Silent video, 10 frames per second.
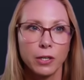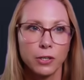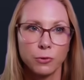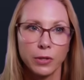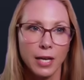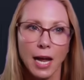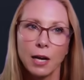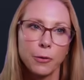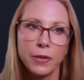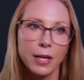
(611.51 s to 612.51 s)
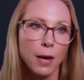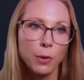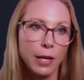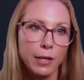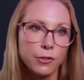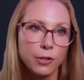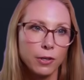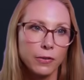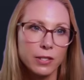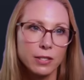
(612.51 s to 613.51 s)
because really I don't think I would have
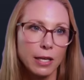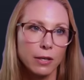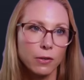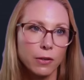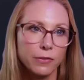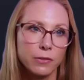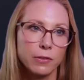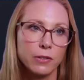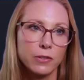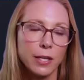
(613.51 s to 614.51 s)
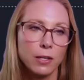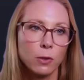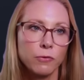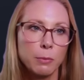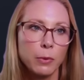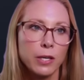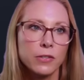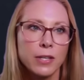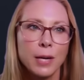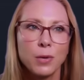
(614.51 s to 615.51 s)
entered on this candle on this technical FIBWIT,
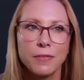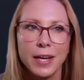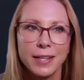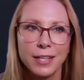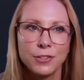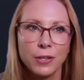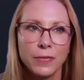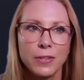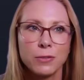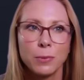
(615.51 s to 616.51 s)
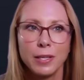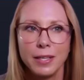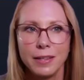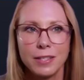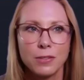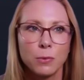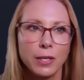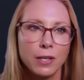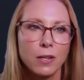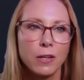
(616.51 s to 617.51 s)
because then I would have had to enter on this one
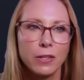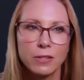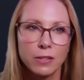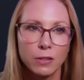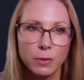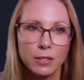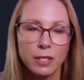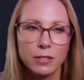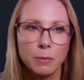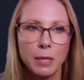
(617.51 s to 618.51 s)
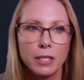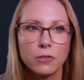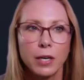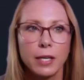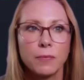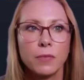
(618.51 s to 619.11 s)
and all these other ones. That's a mess, right?